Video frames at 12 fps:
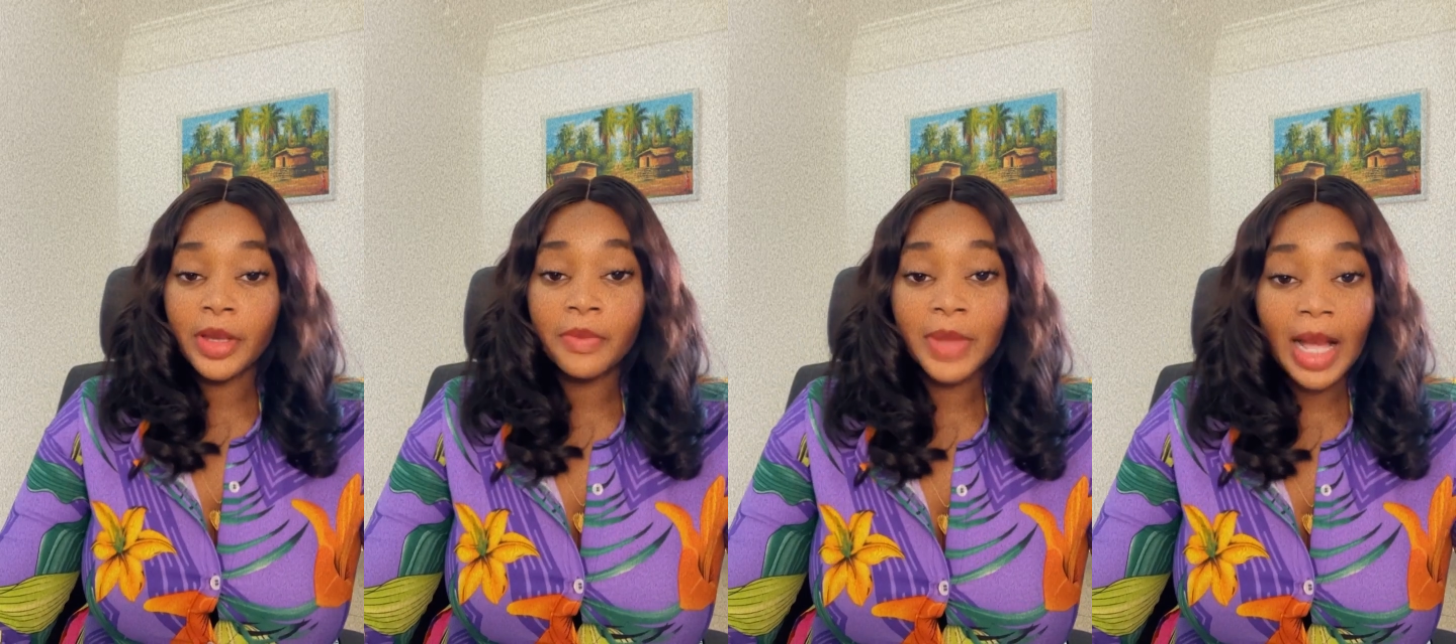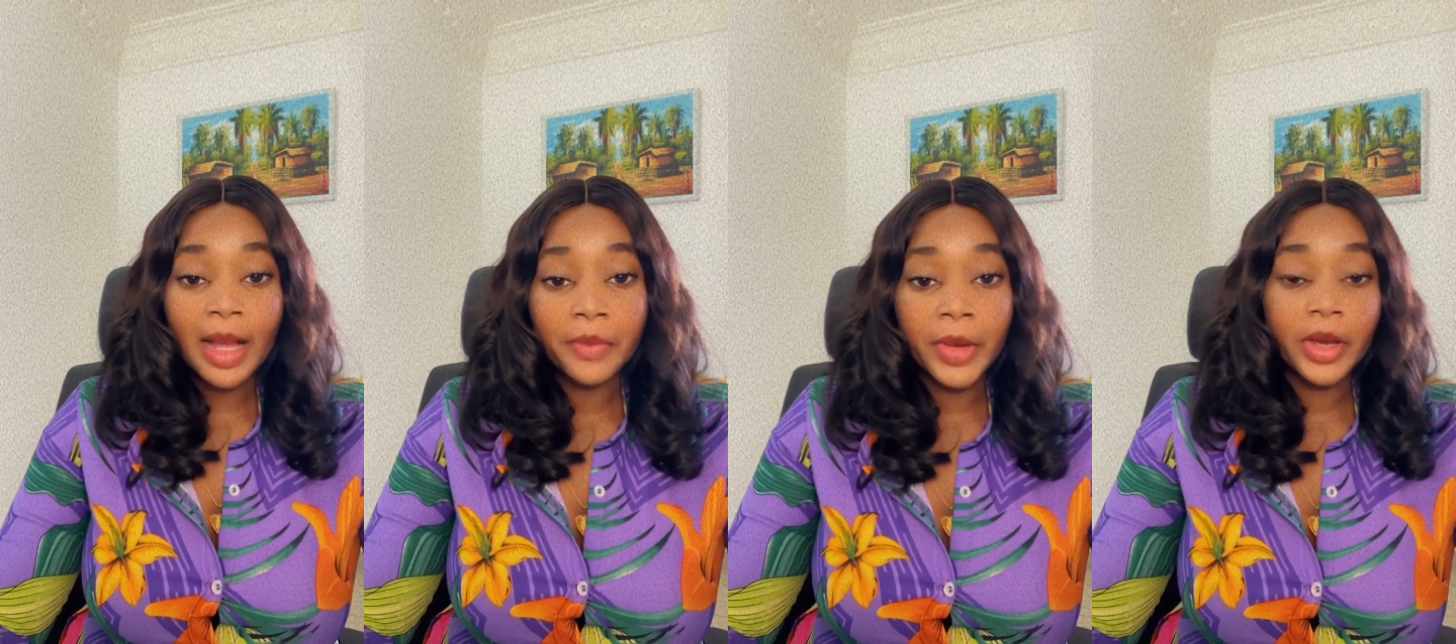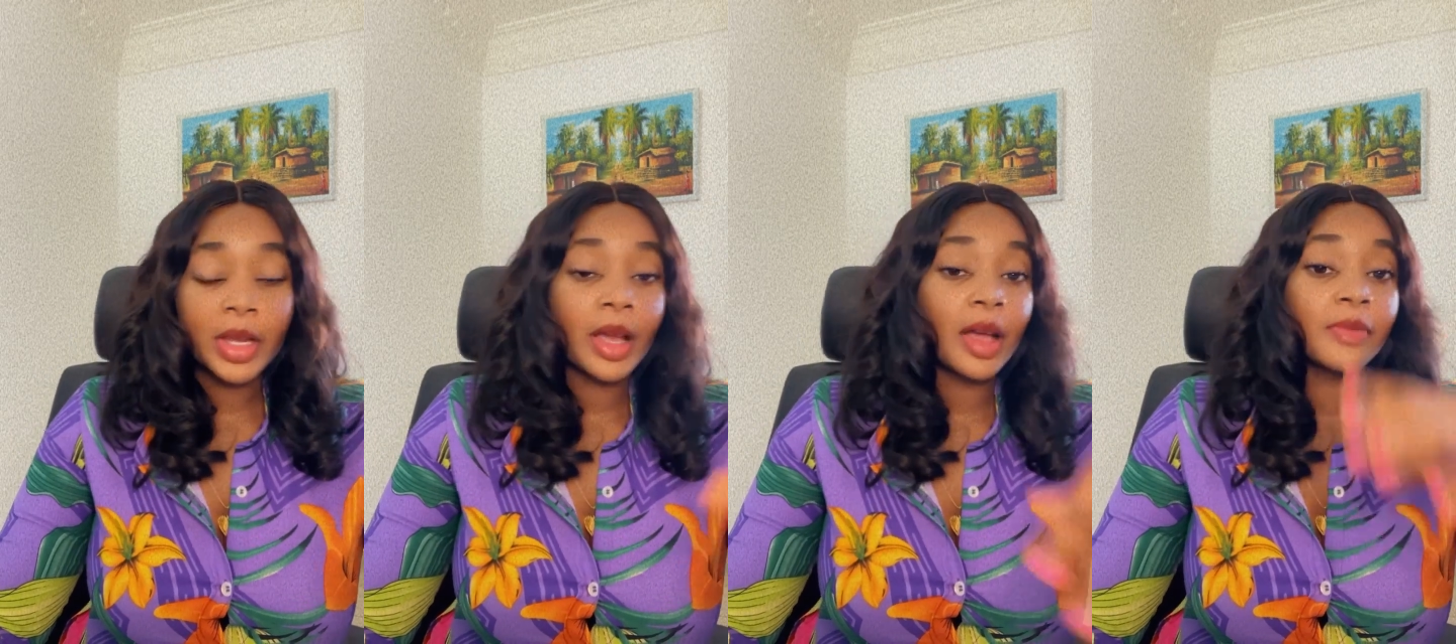black
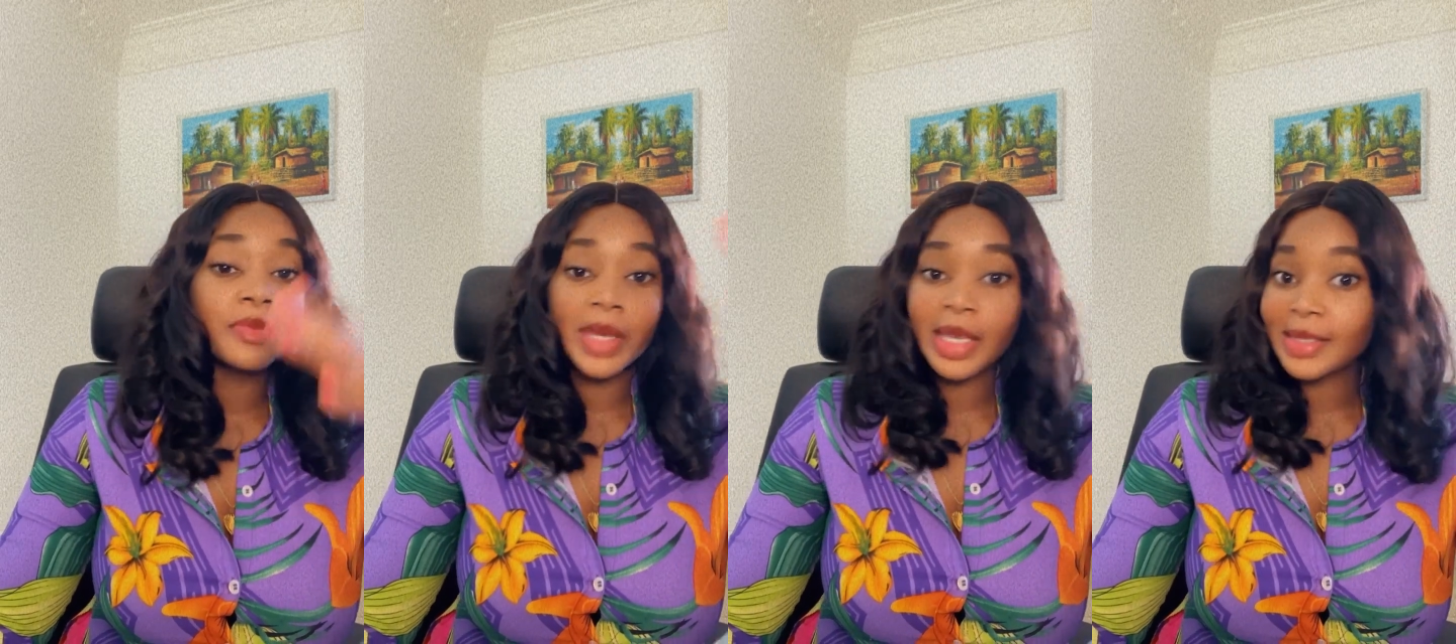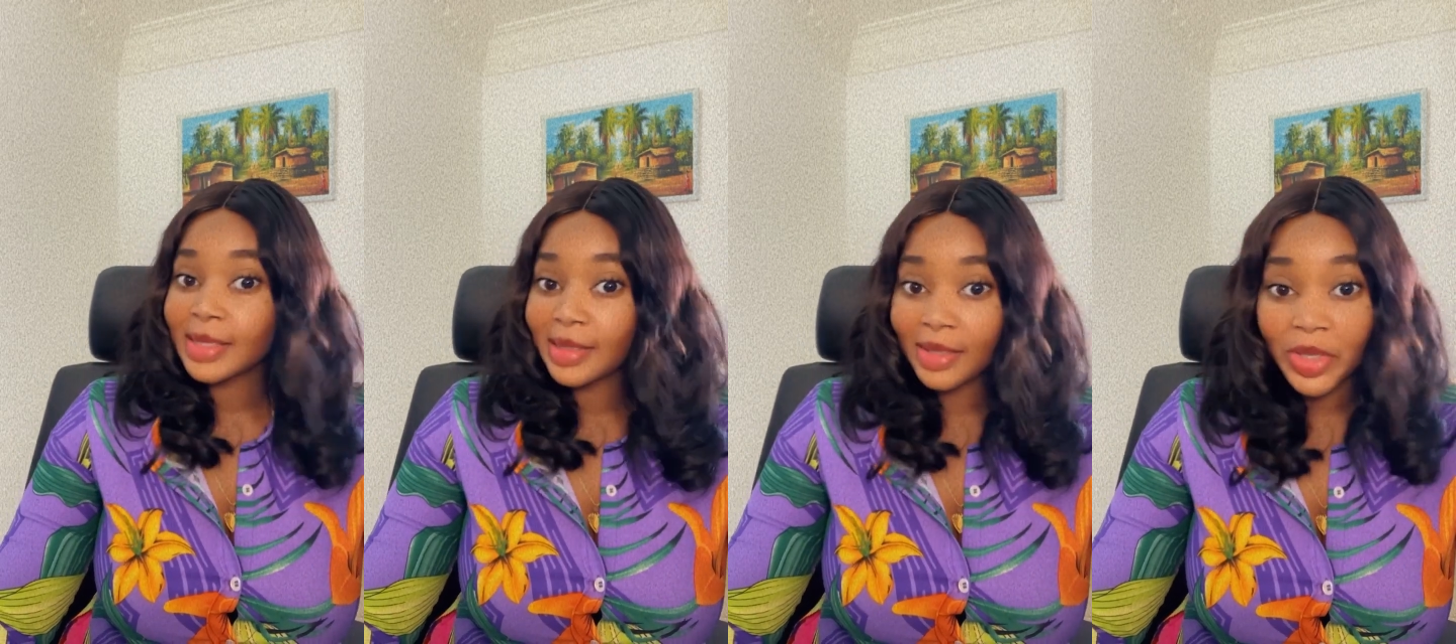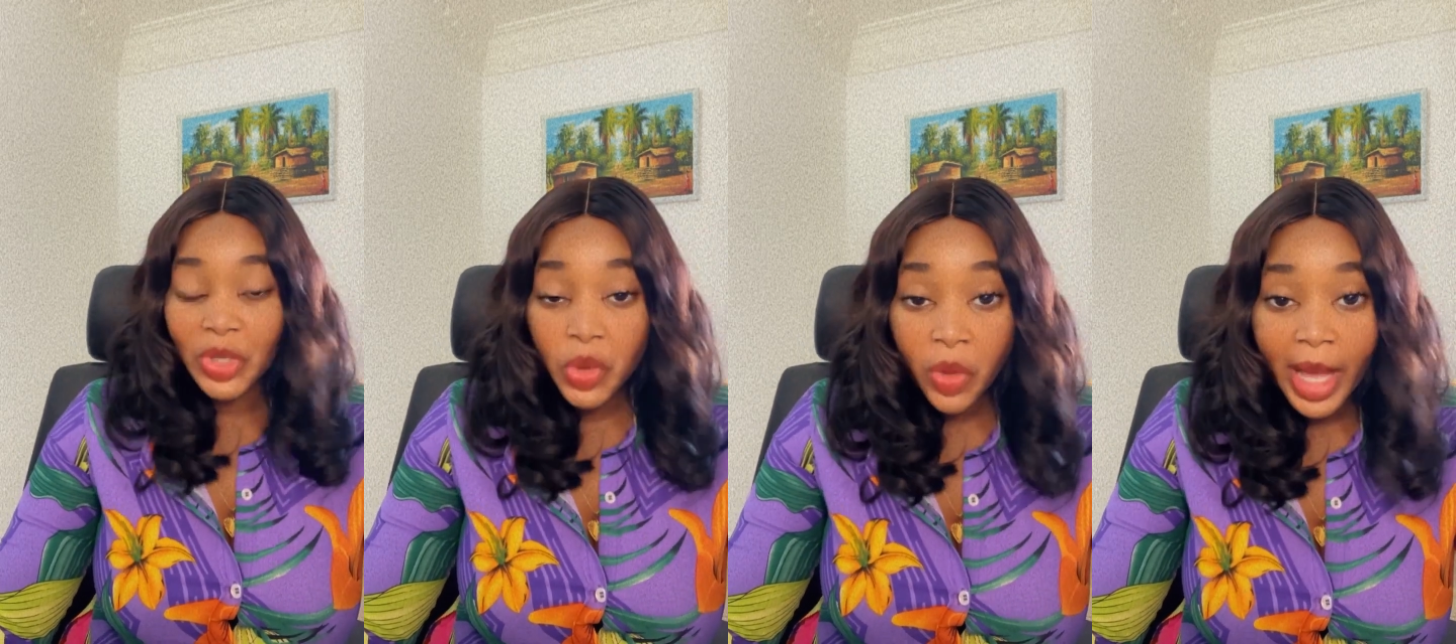American based in the
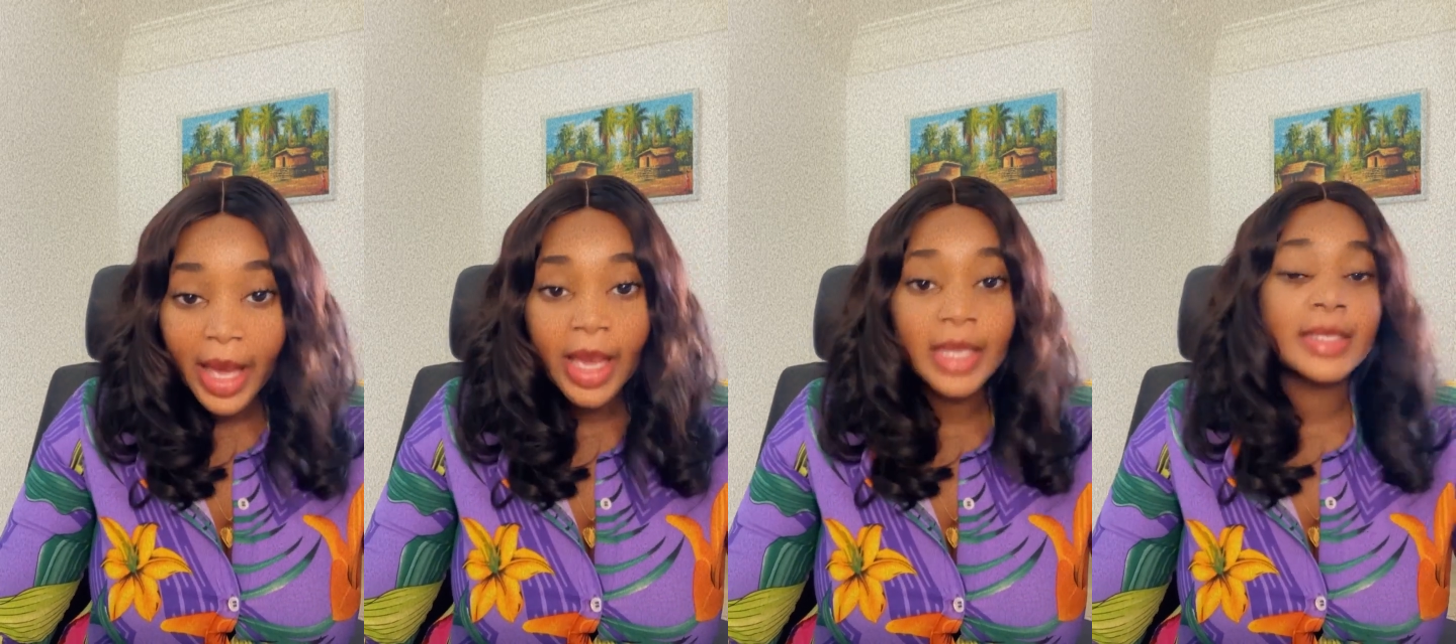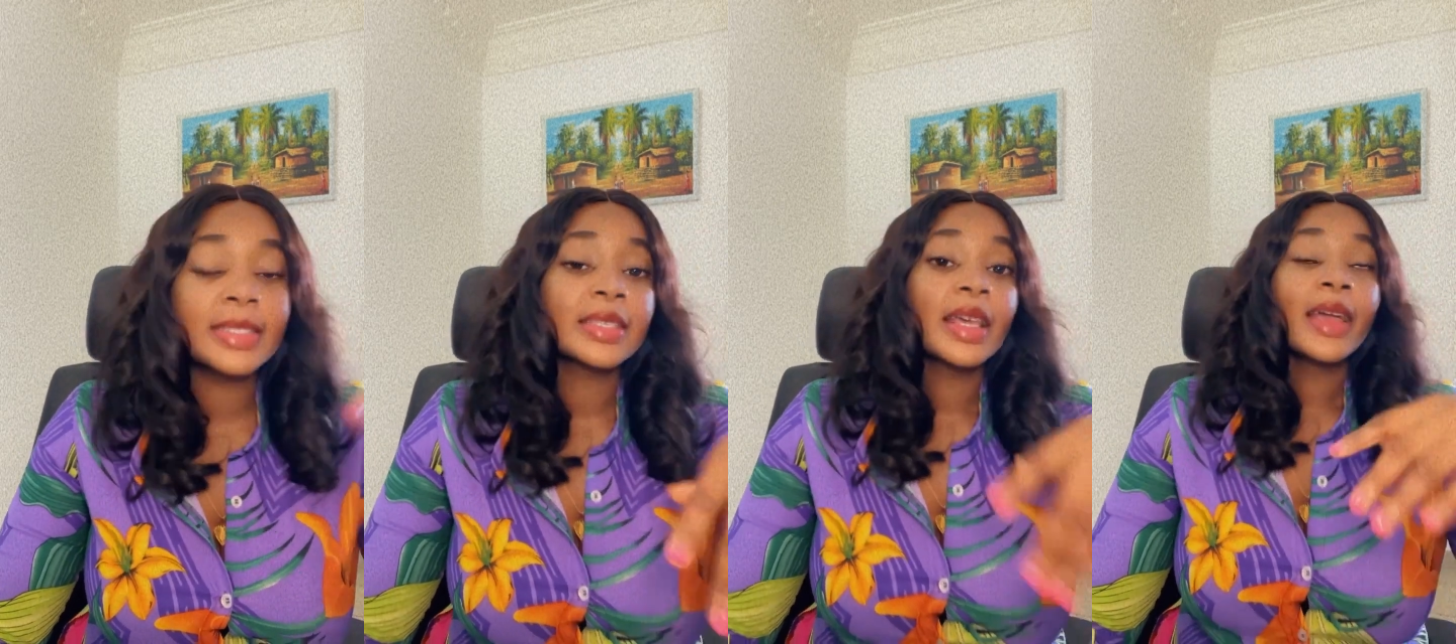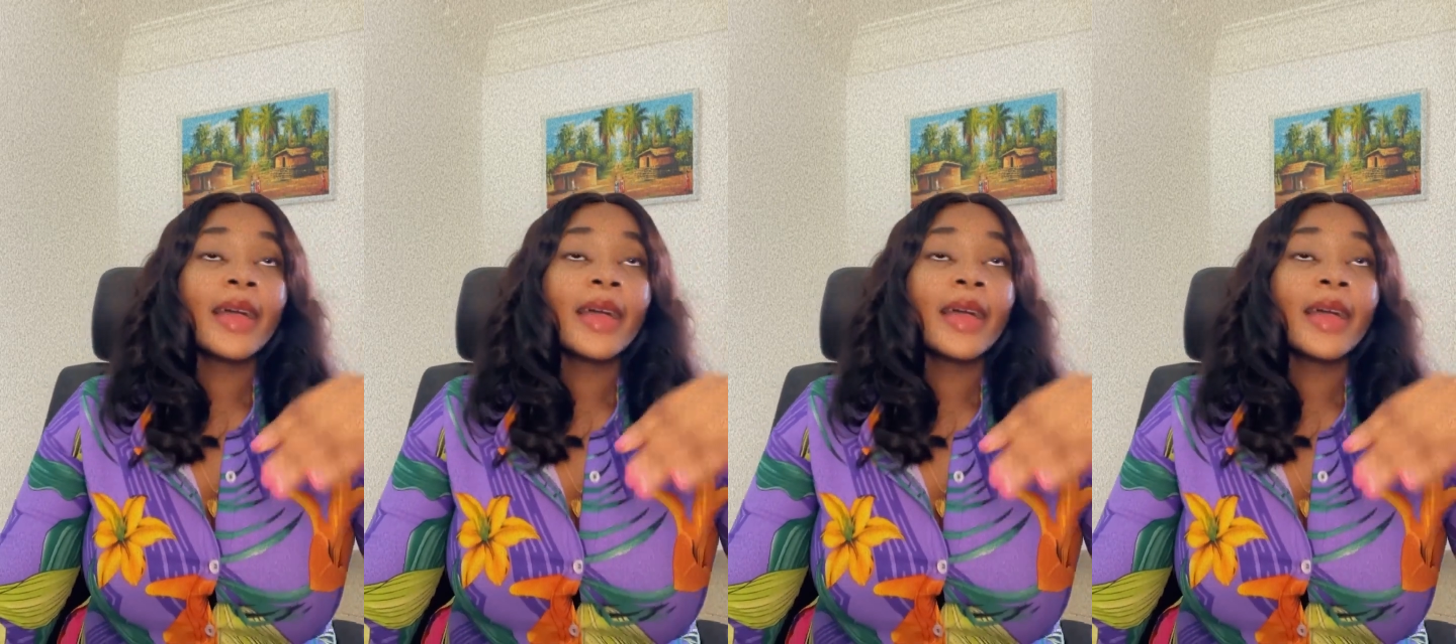US.